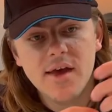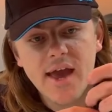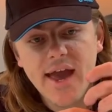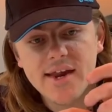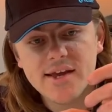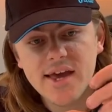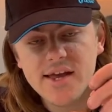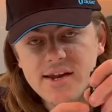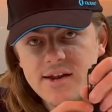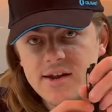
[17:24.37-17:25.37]
And
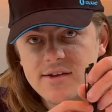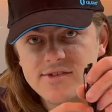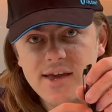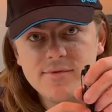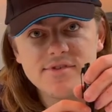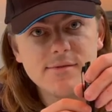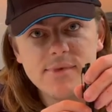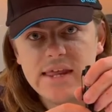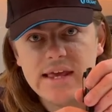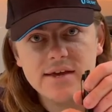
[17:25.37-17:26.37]
again, same as the
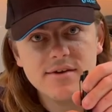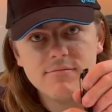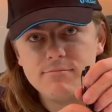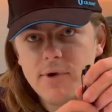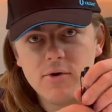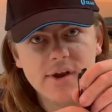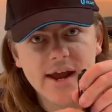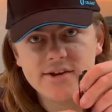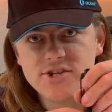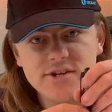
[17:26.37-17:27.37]
Mini, bolt
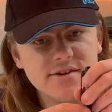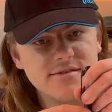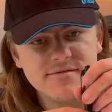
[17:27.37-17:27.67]
action.